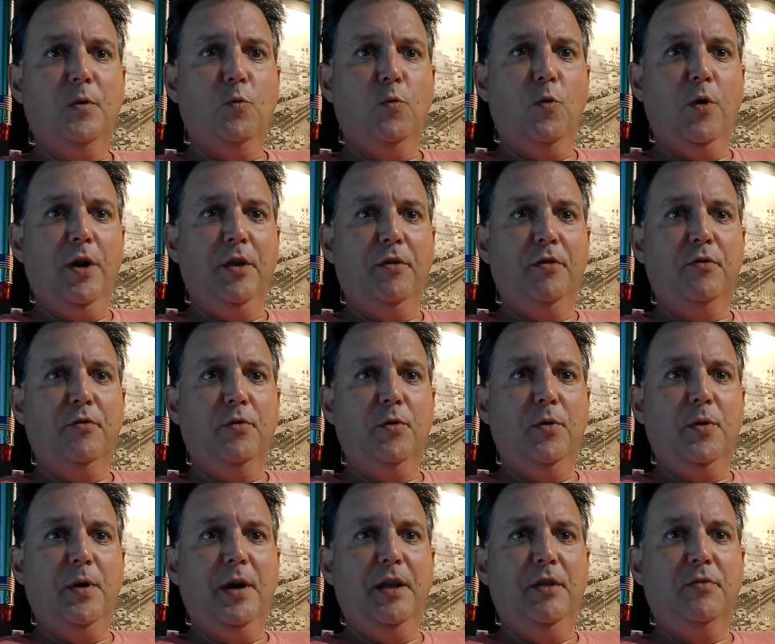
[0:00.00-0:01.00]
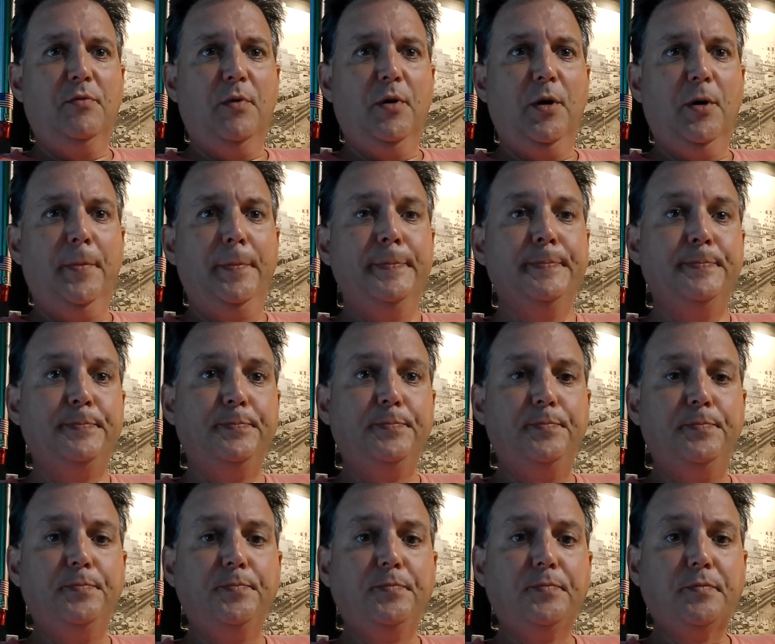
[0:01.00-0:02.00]
run through Heathrow,
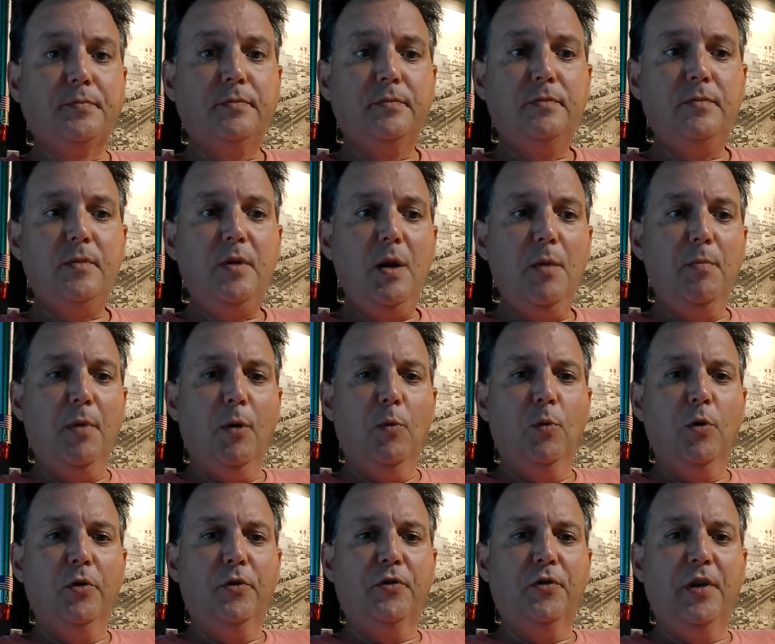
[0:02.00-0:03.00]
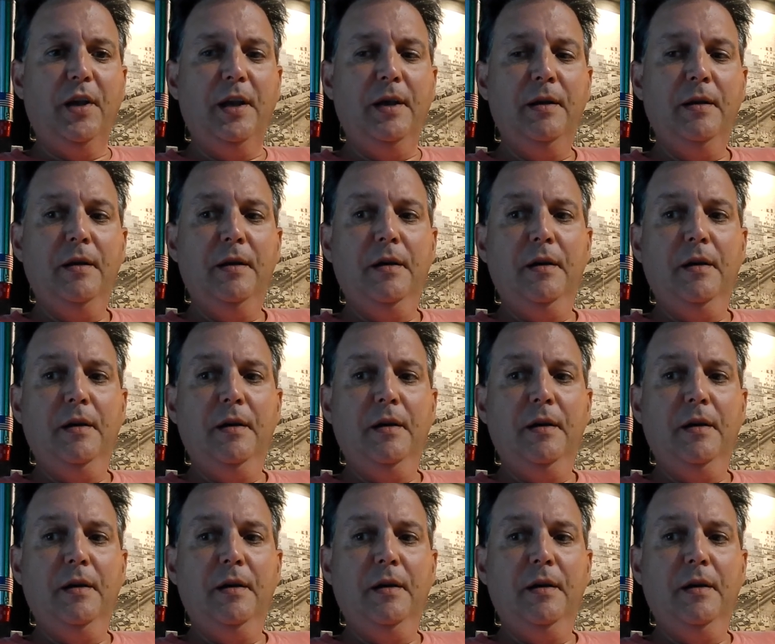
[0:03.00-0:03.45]
but we'll see.